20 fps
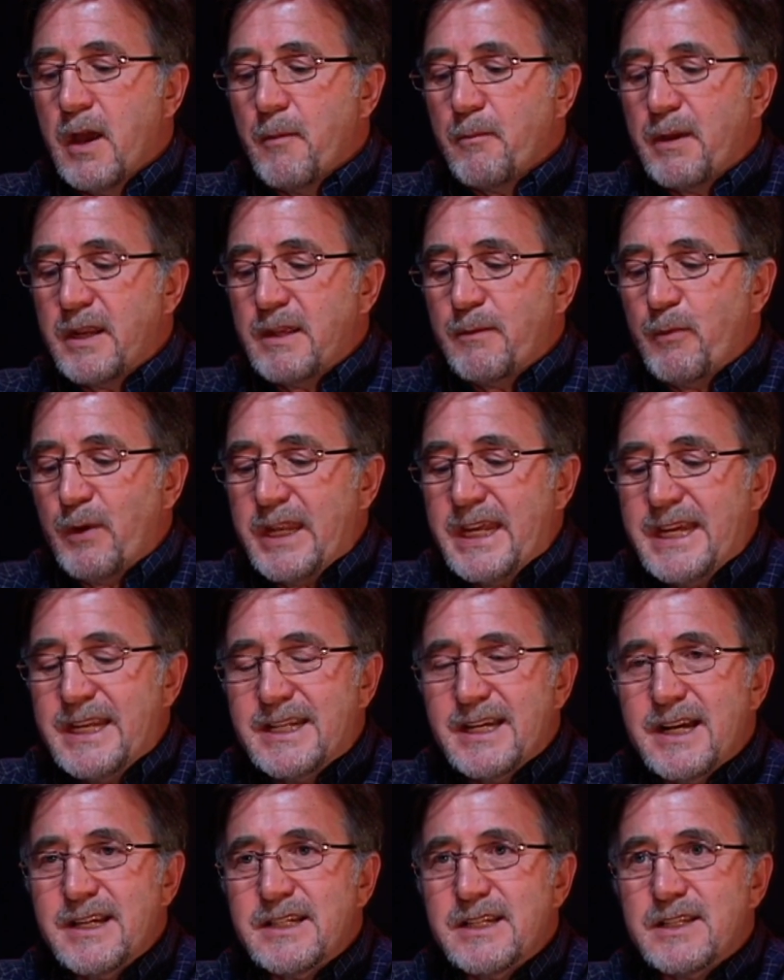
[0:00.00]
But what he
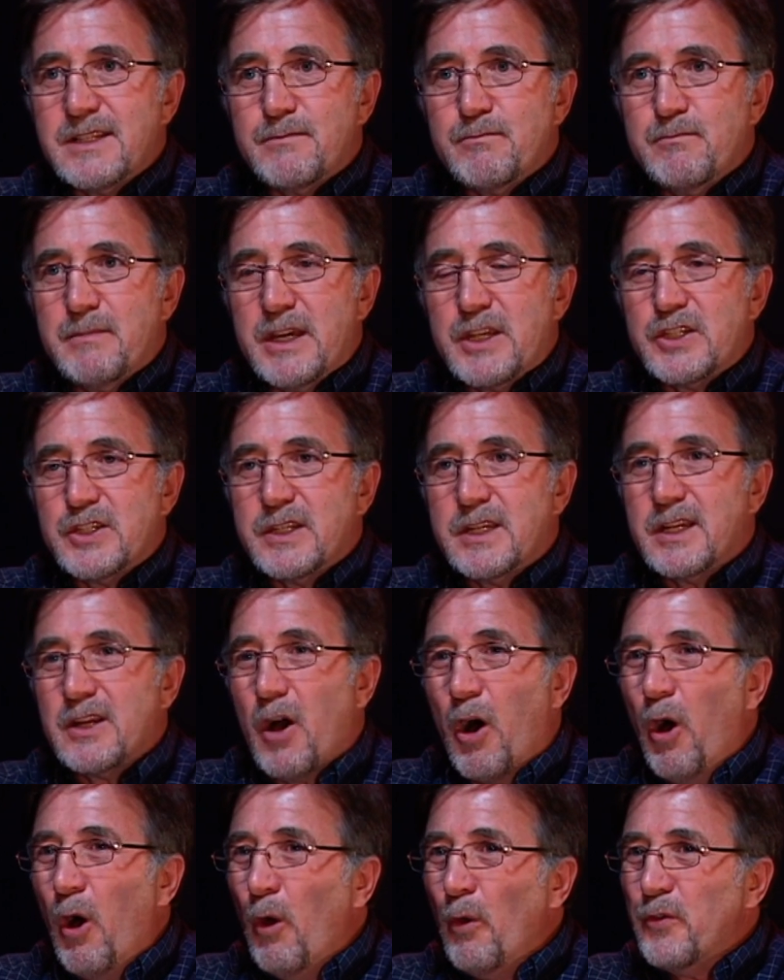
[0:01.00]
doesn't mention it
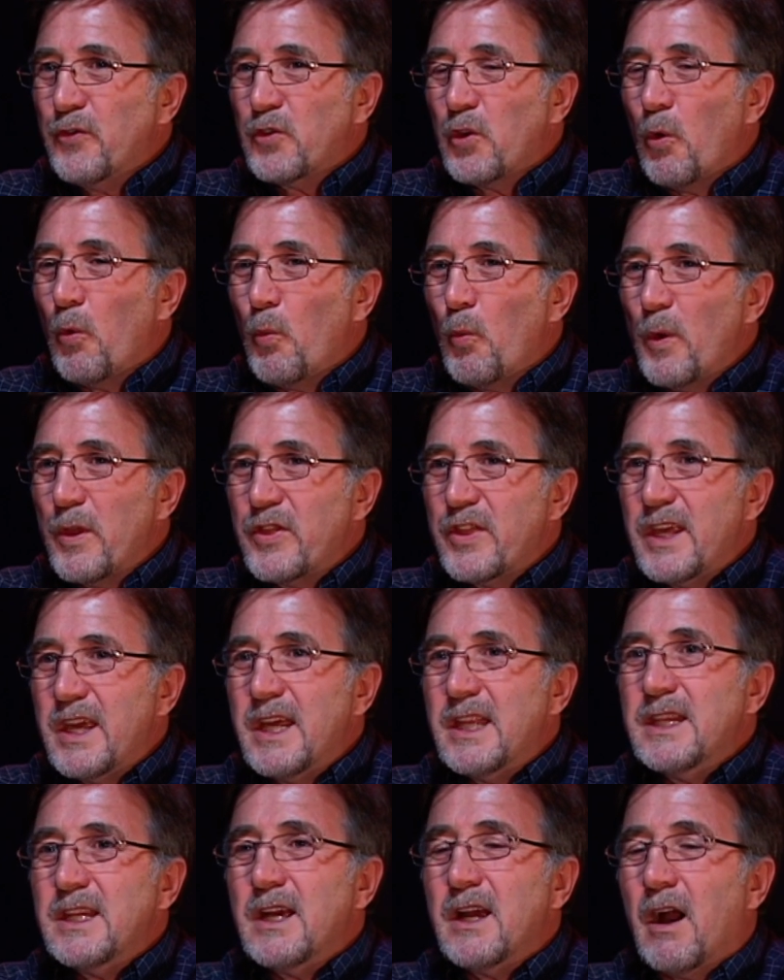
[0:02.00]
also
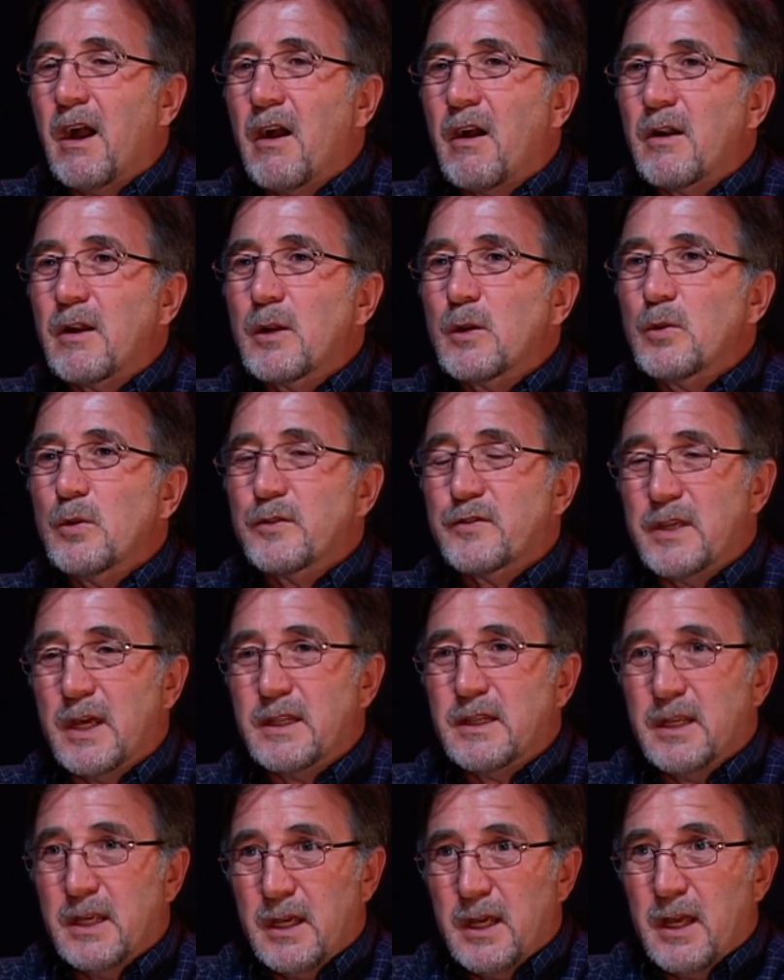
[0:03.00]
within the articles
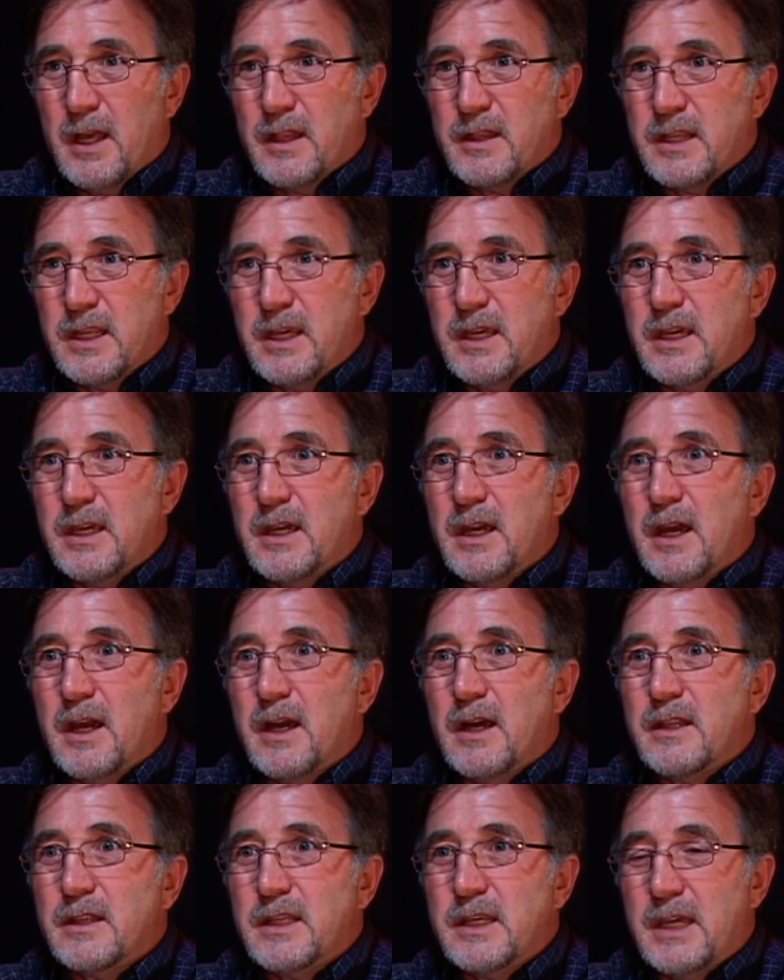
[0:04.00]
that the
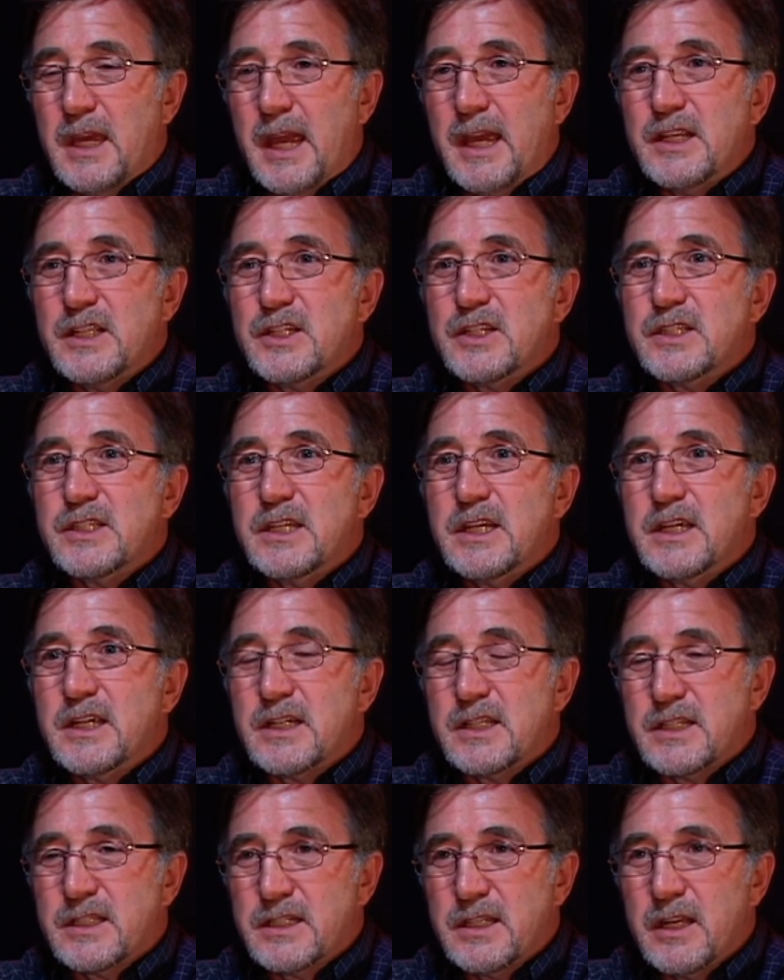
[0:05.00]
agency
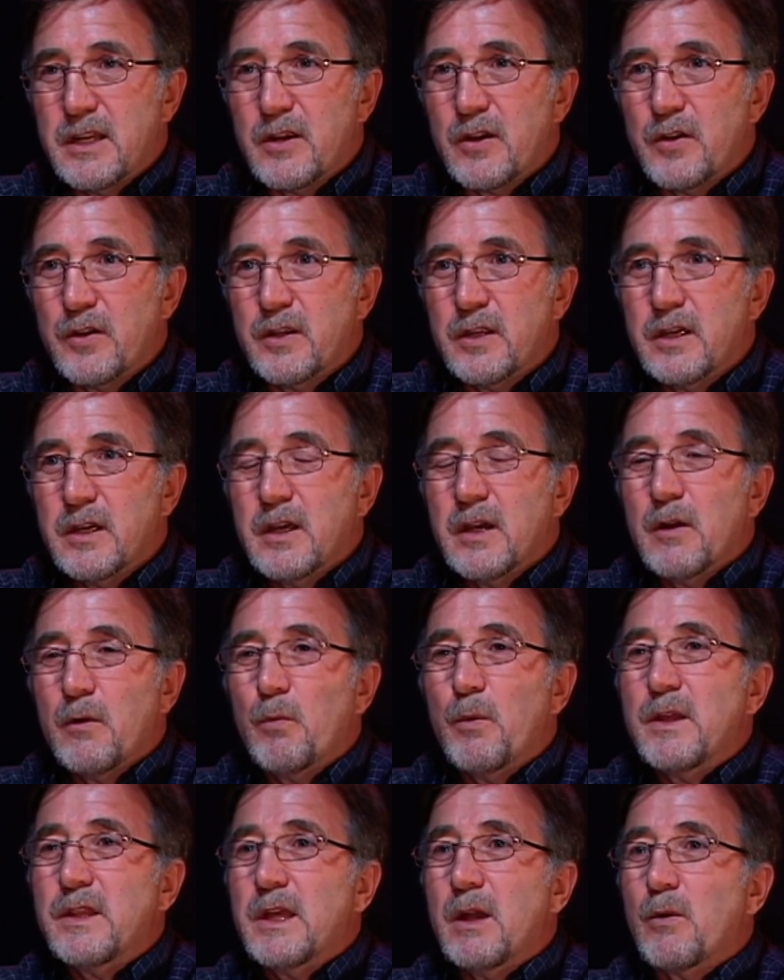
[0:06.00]
considered
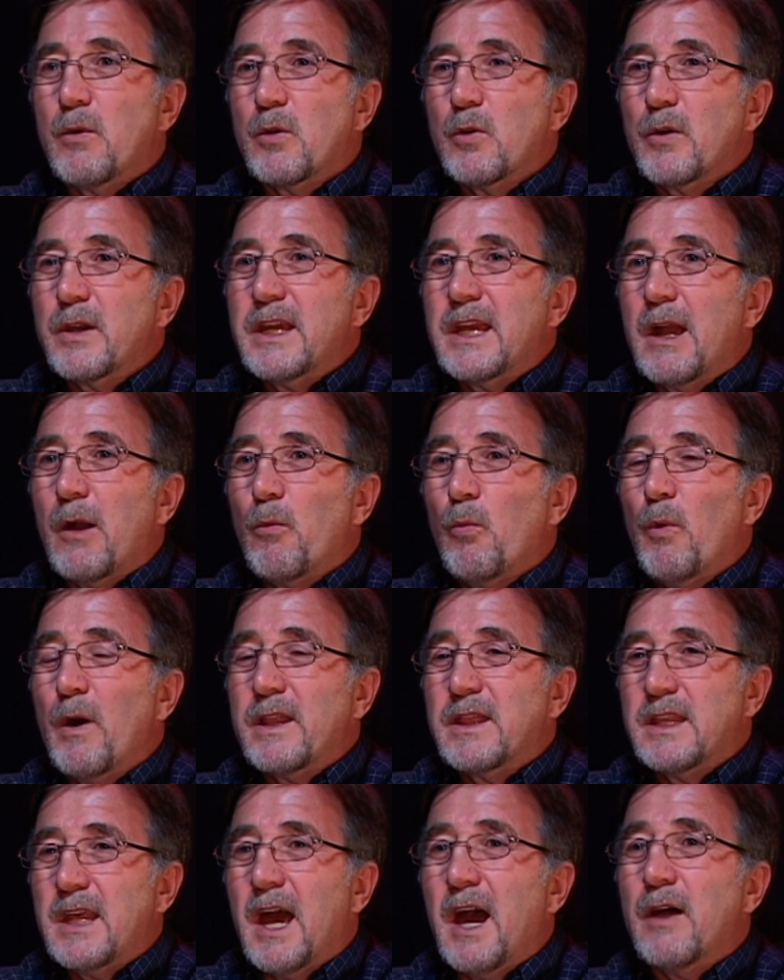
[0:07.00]
when they were looking at
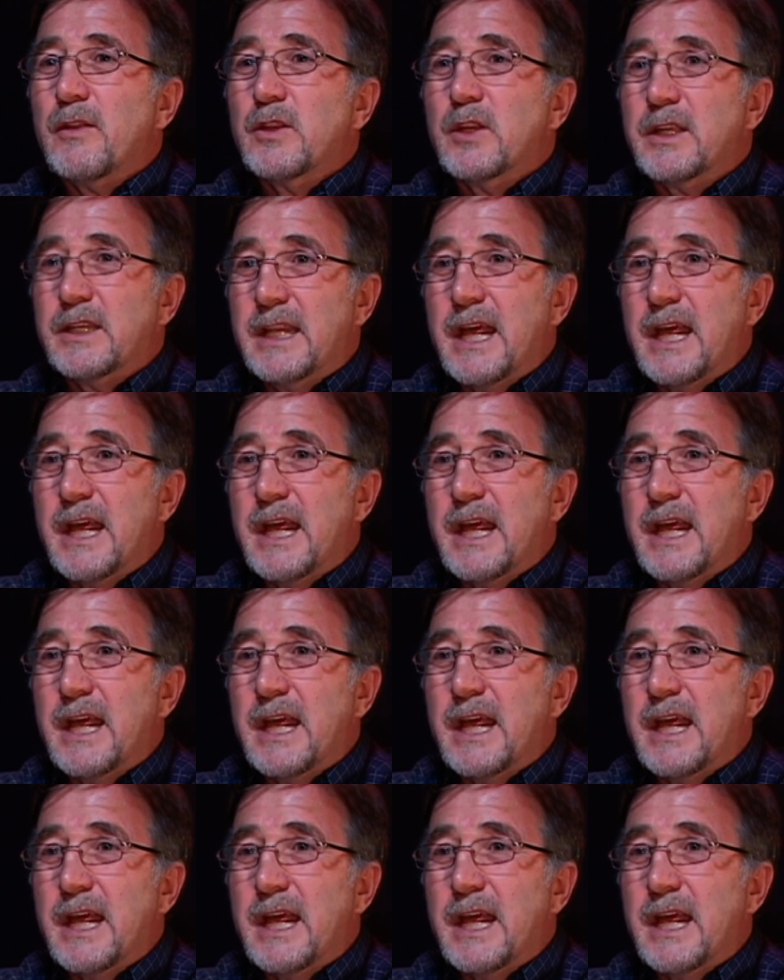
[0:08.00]
how to